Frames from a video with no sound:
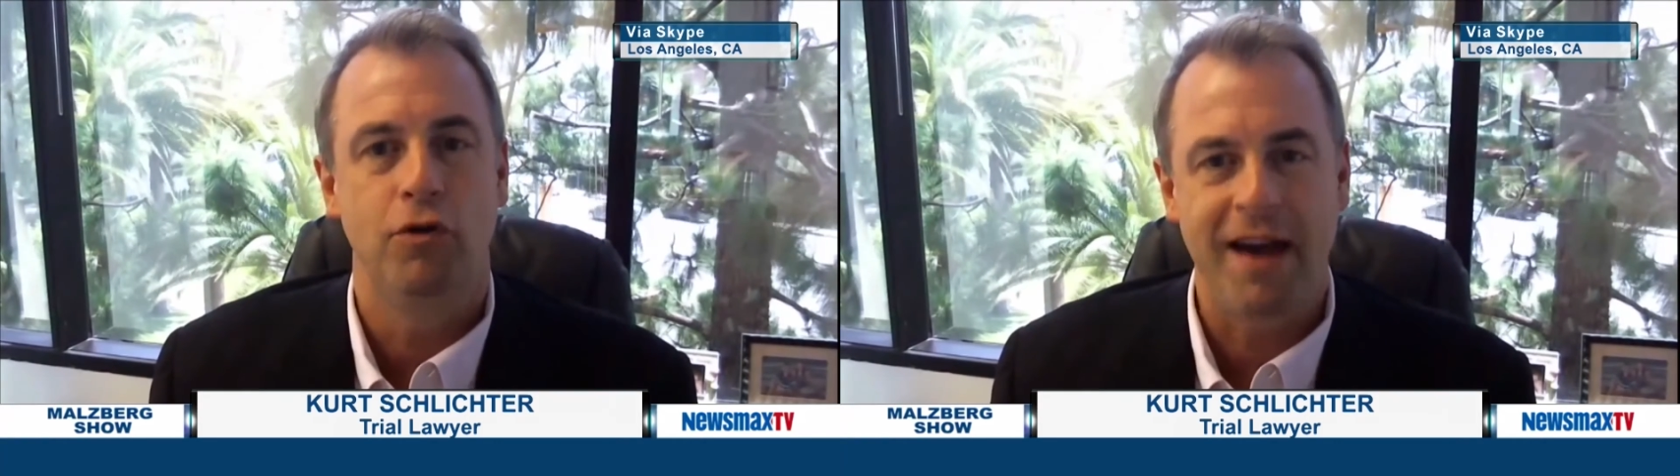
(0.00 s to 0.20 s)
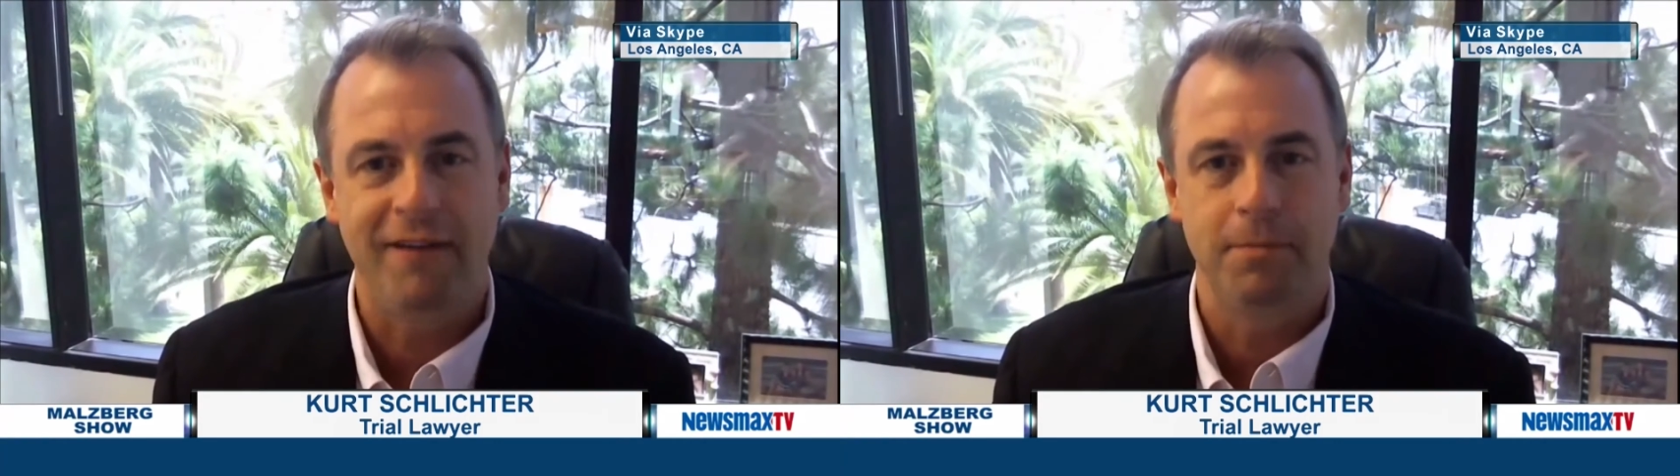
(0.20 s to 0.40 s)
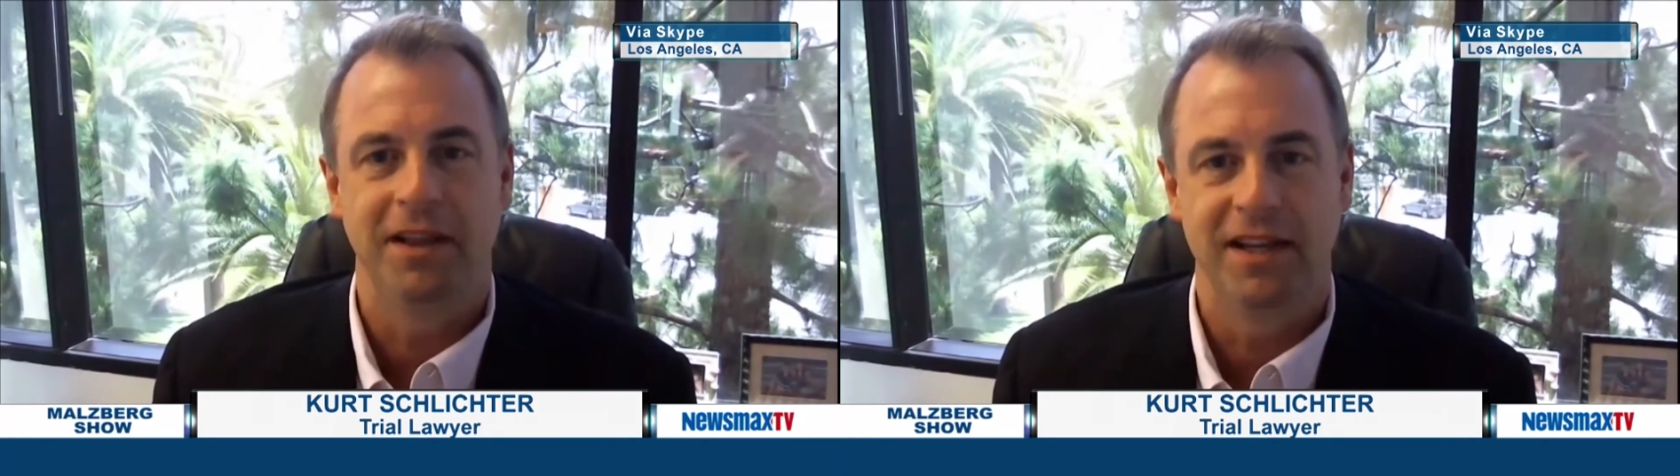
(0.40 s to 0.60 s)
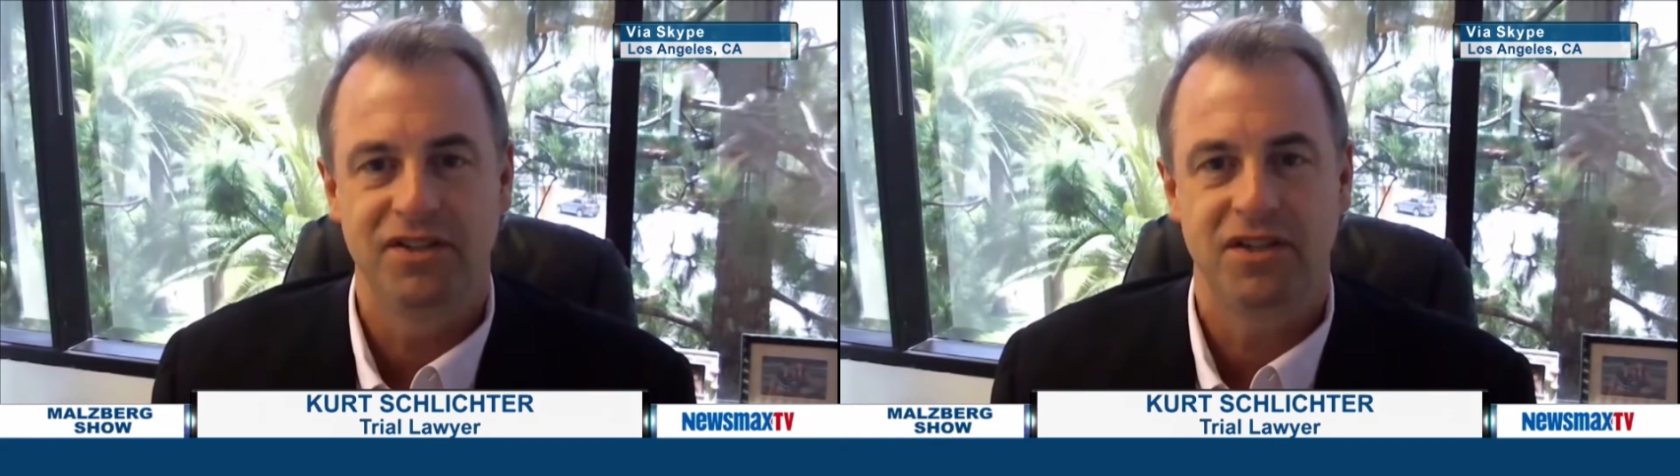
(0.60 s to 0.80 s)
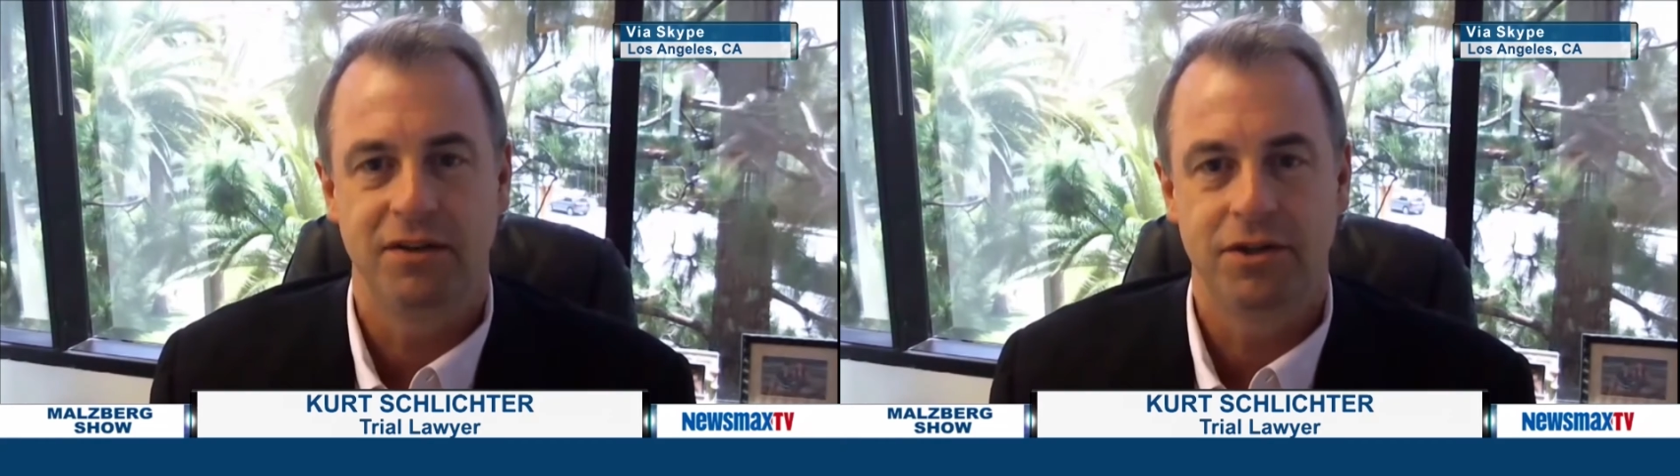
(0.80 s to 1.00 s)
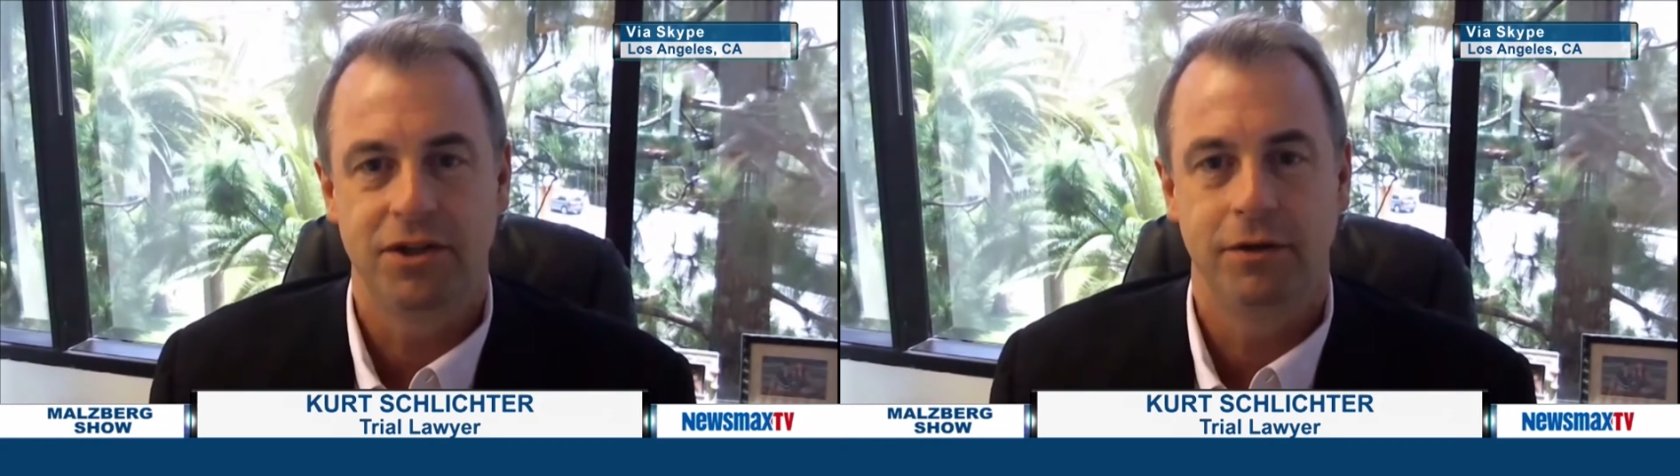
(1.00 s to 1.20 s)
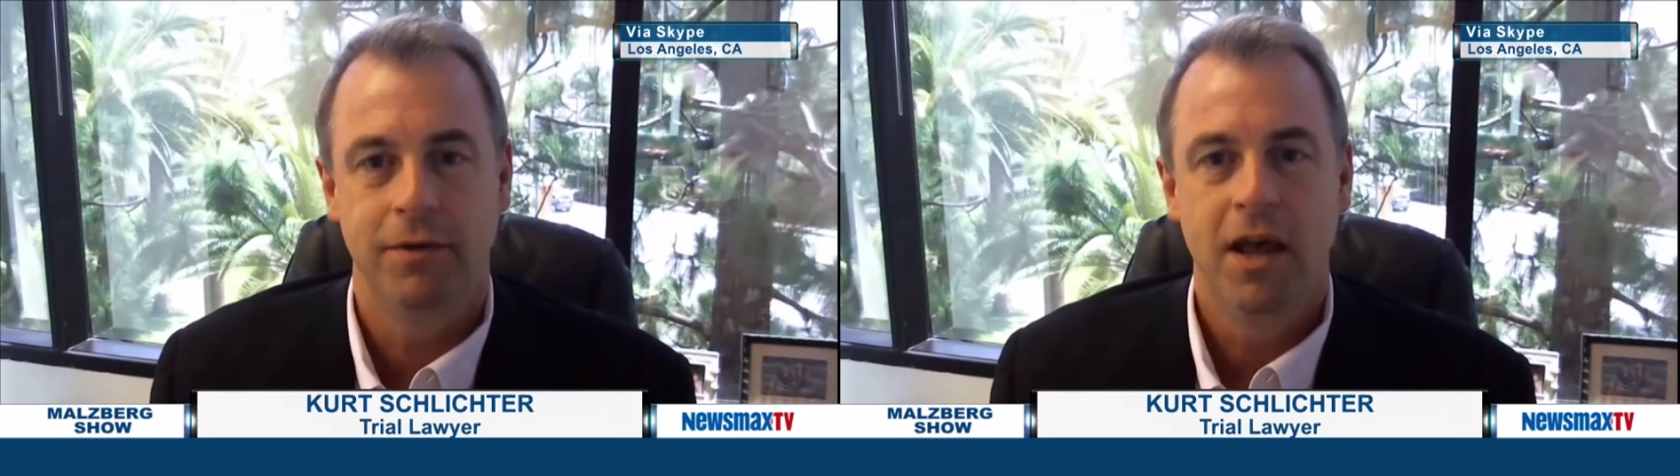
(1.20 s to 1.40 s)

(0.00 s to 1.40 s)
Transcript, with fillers: haven't been listened to